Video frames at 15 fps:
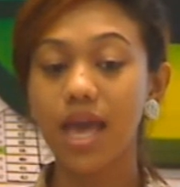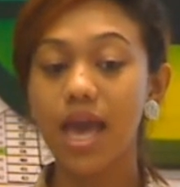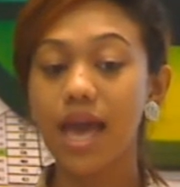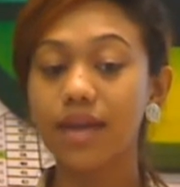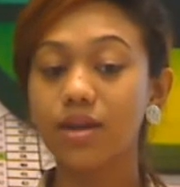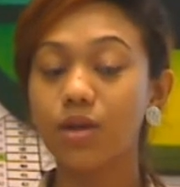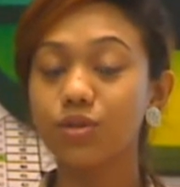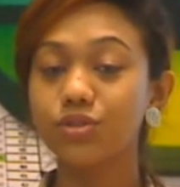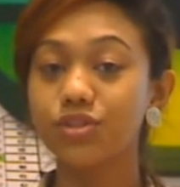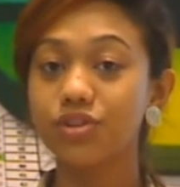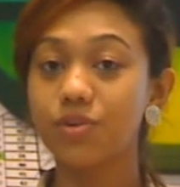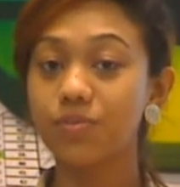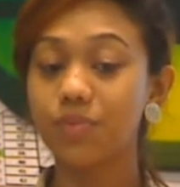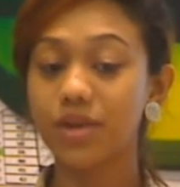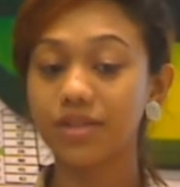and also
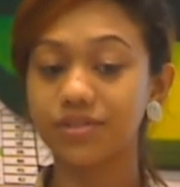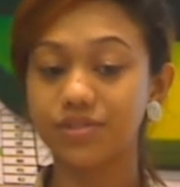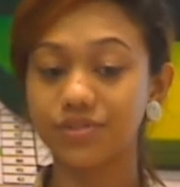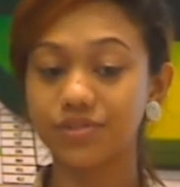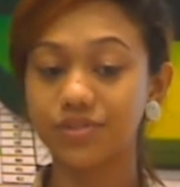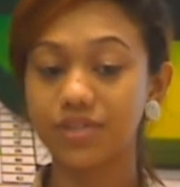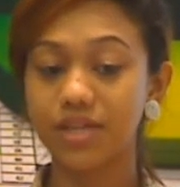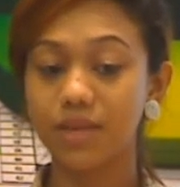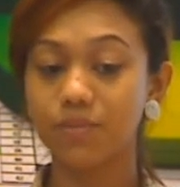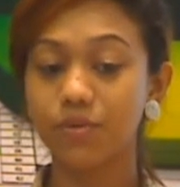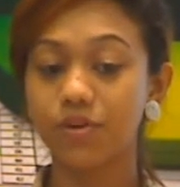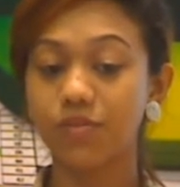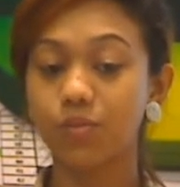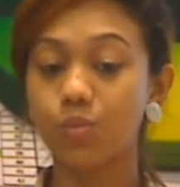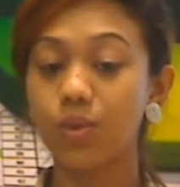represents a number
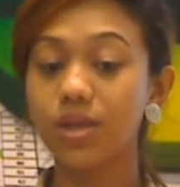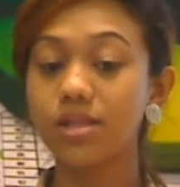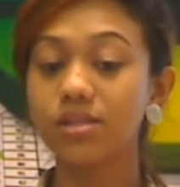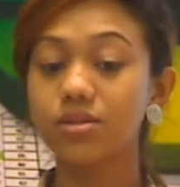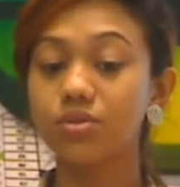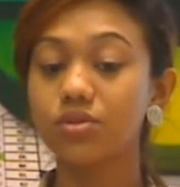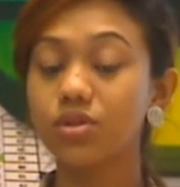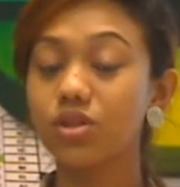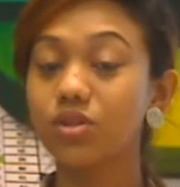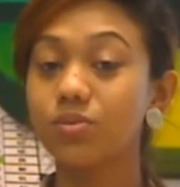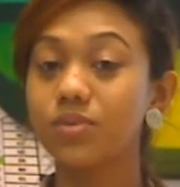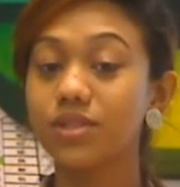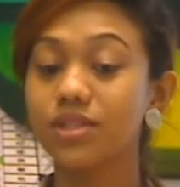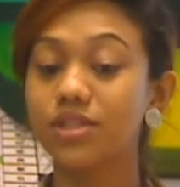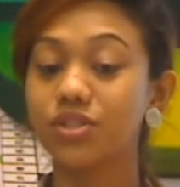of well-known
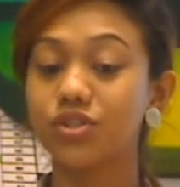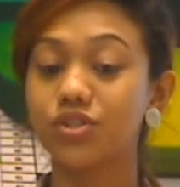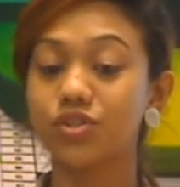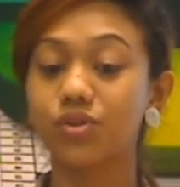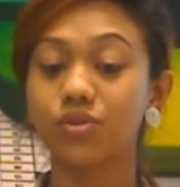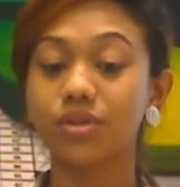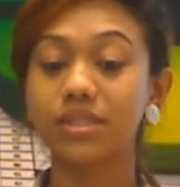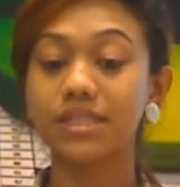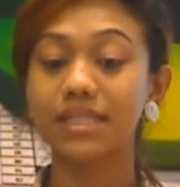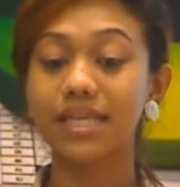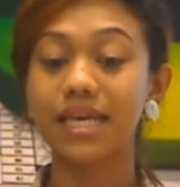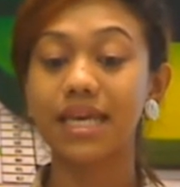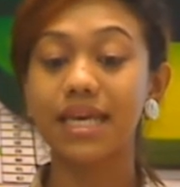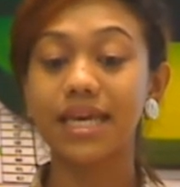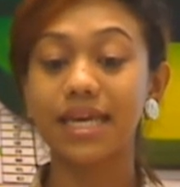global insurance
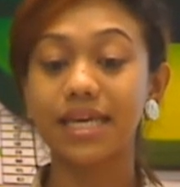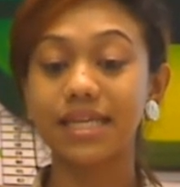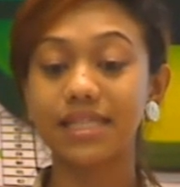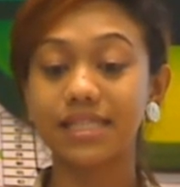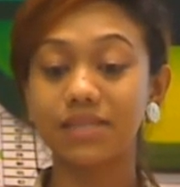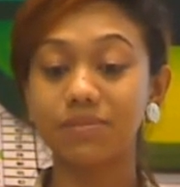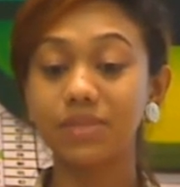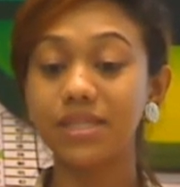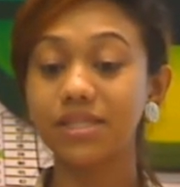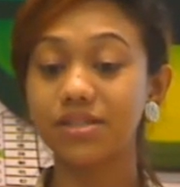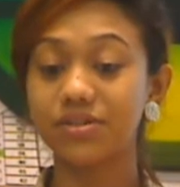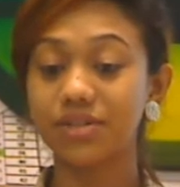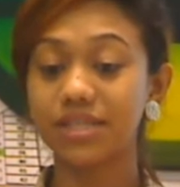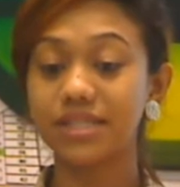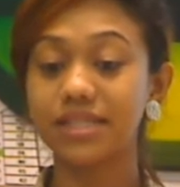
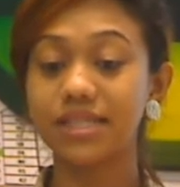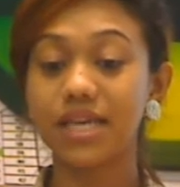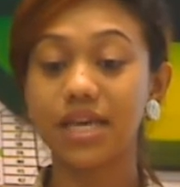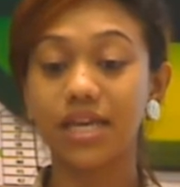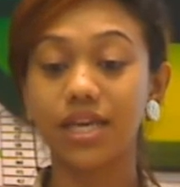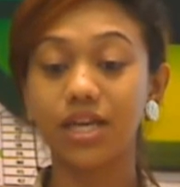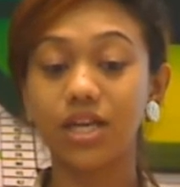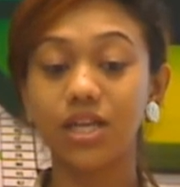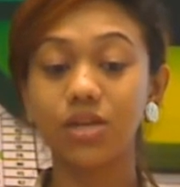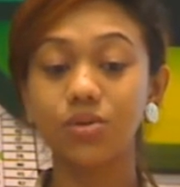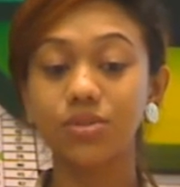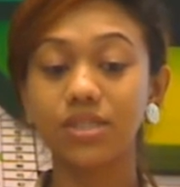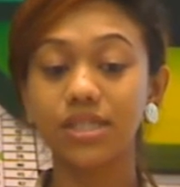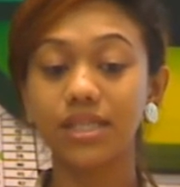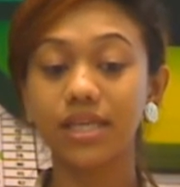intermediaries,
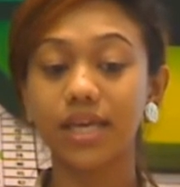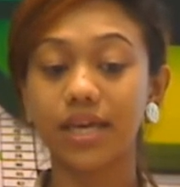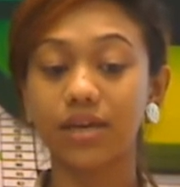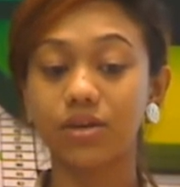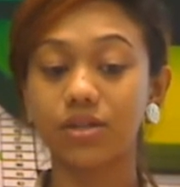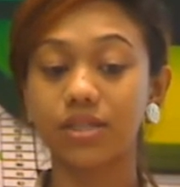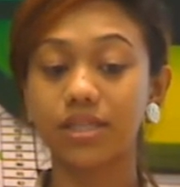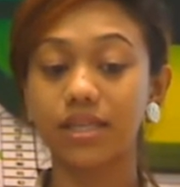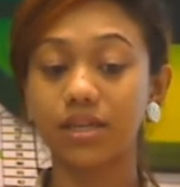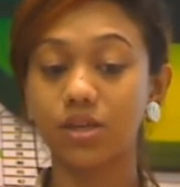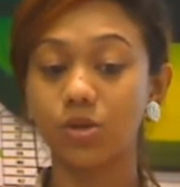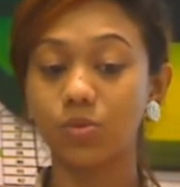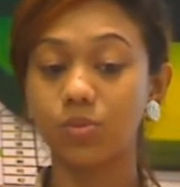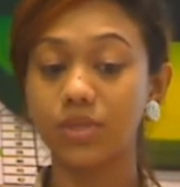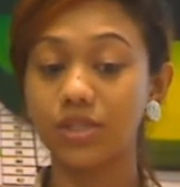including Aon
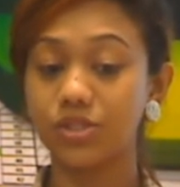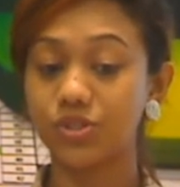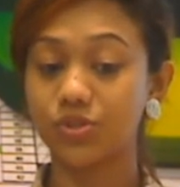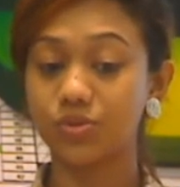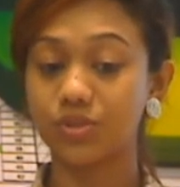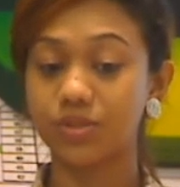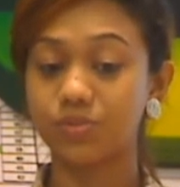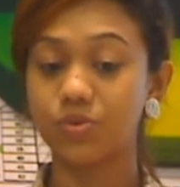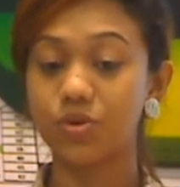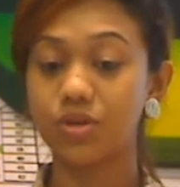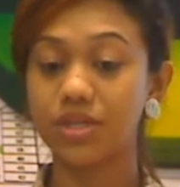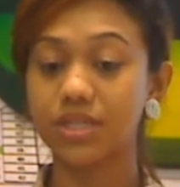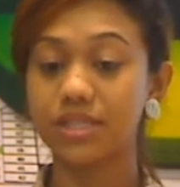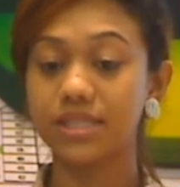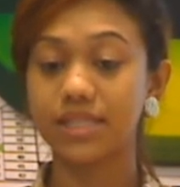Global Insurance
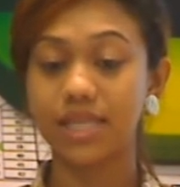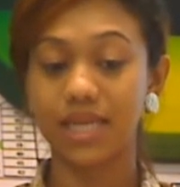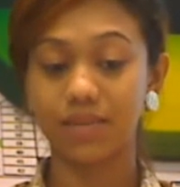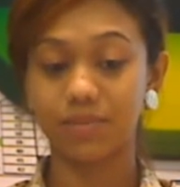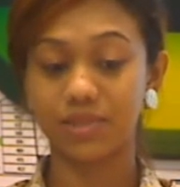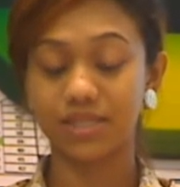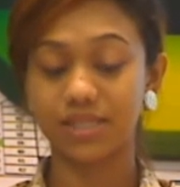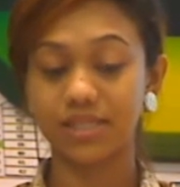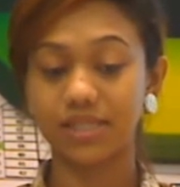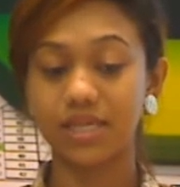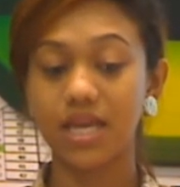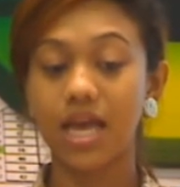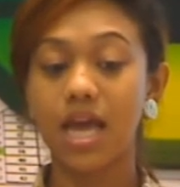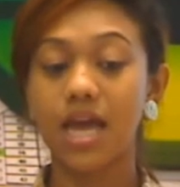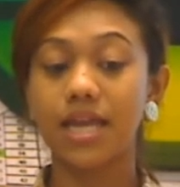Brokers Limited.
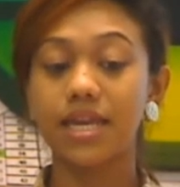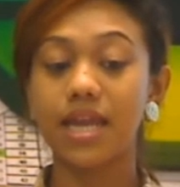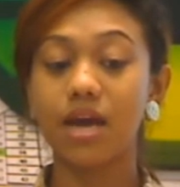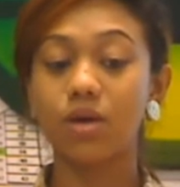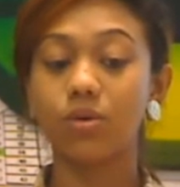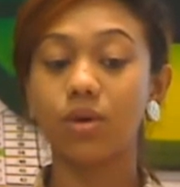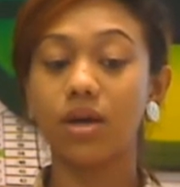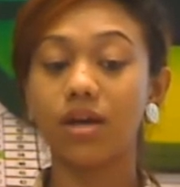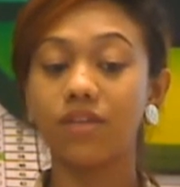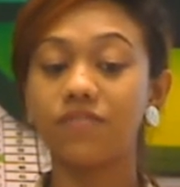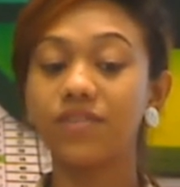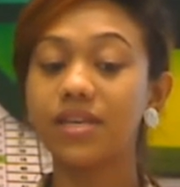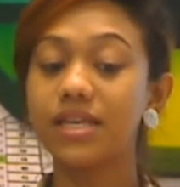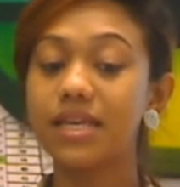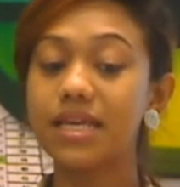Now,
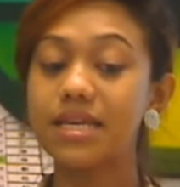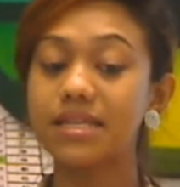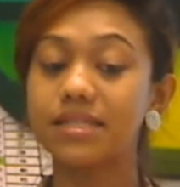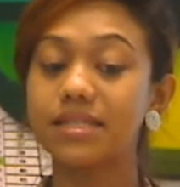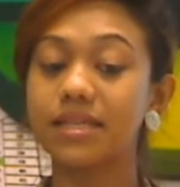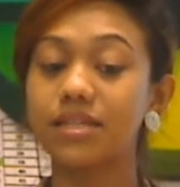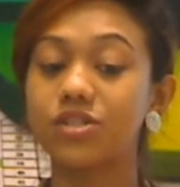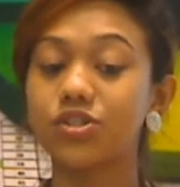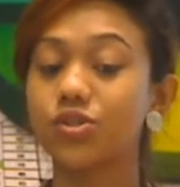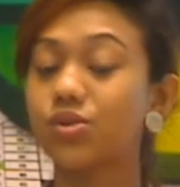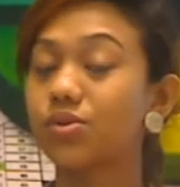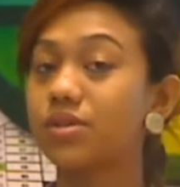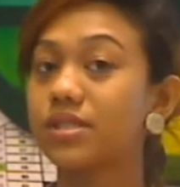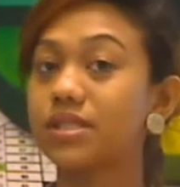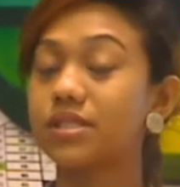Finlay's
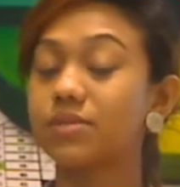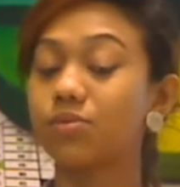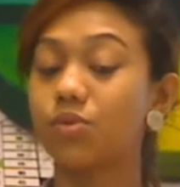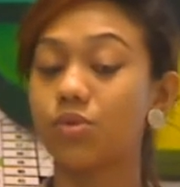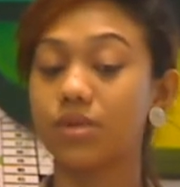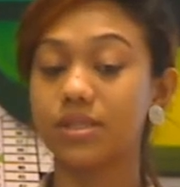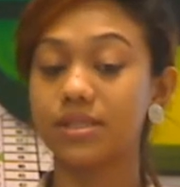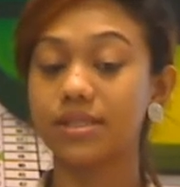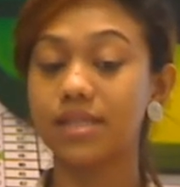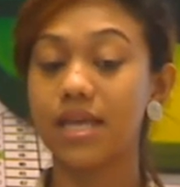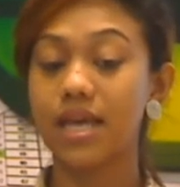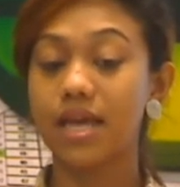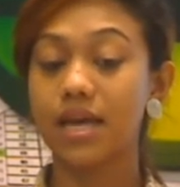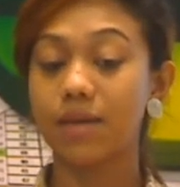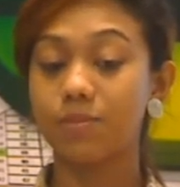Insurance Brokers
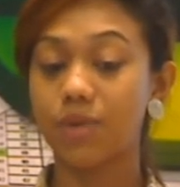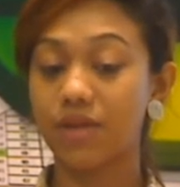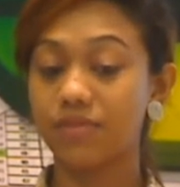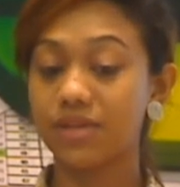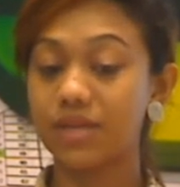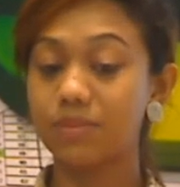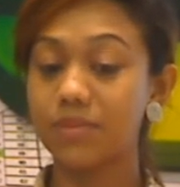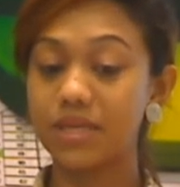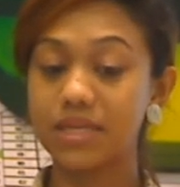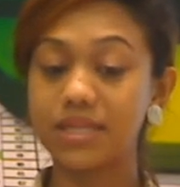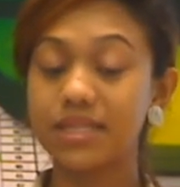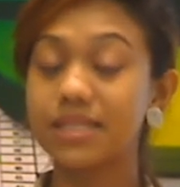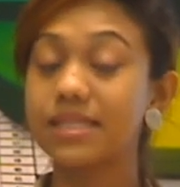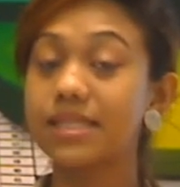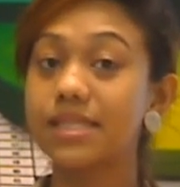Private Limited
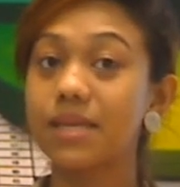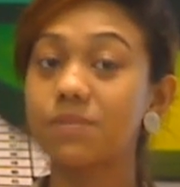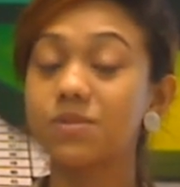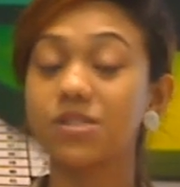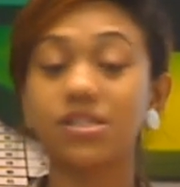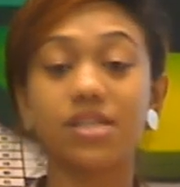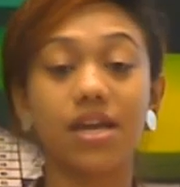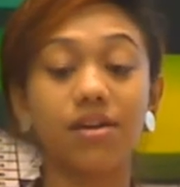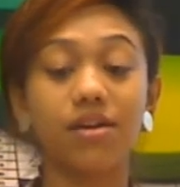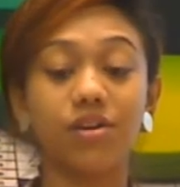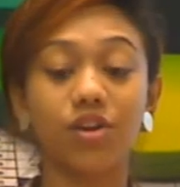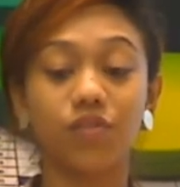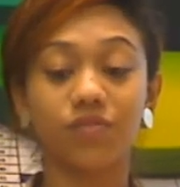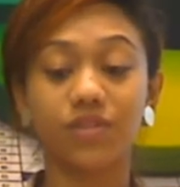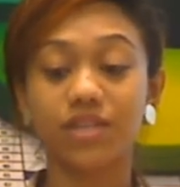is a subsidiary
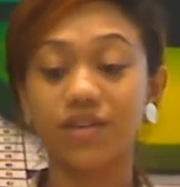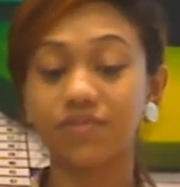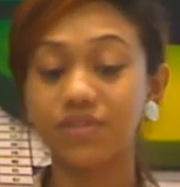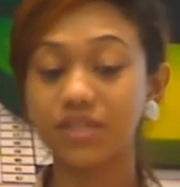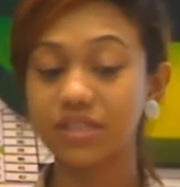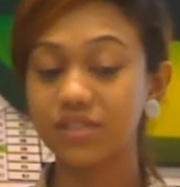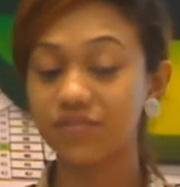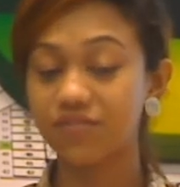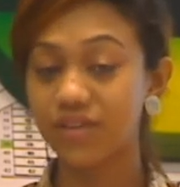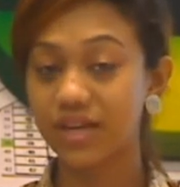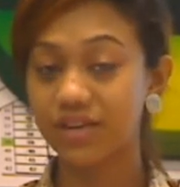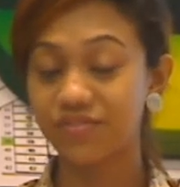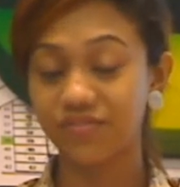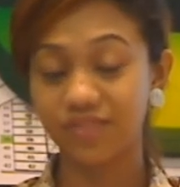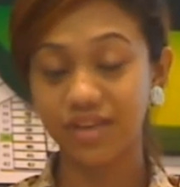of the
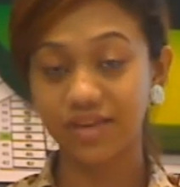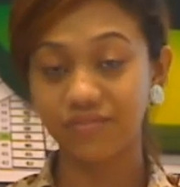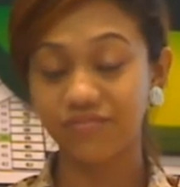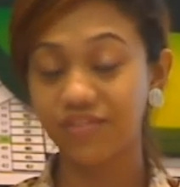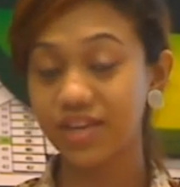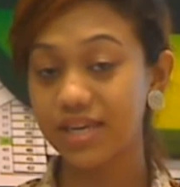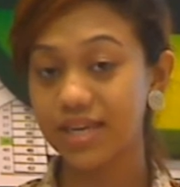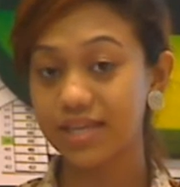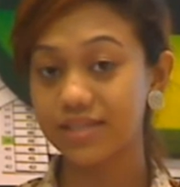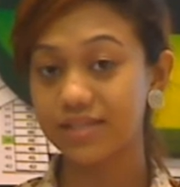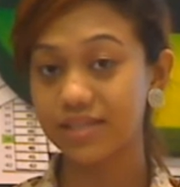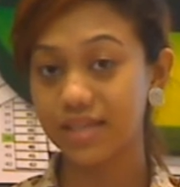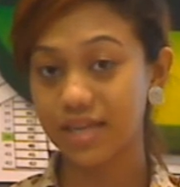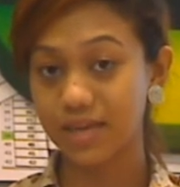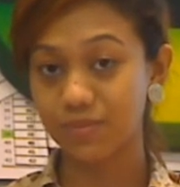diversified Finlay's
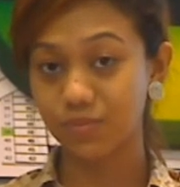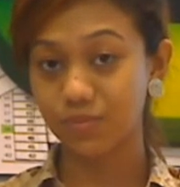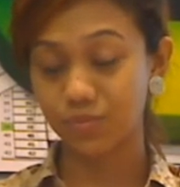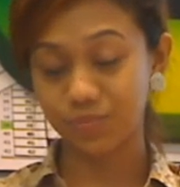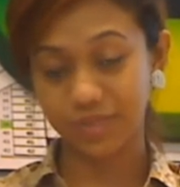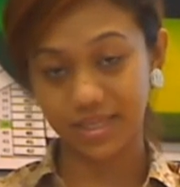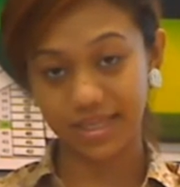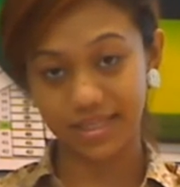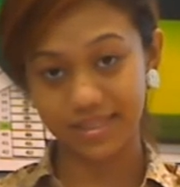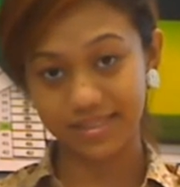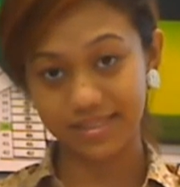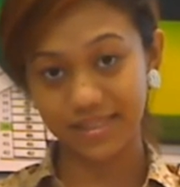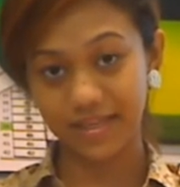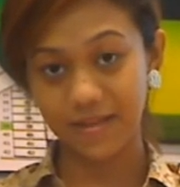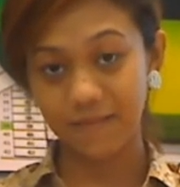Colombo
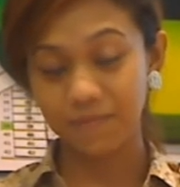PLC.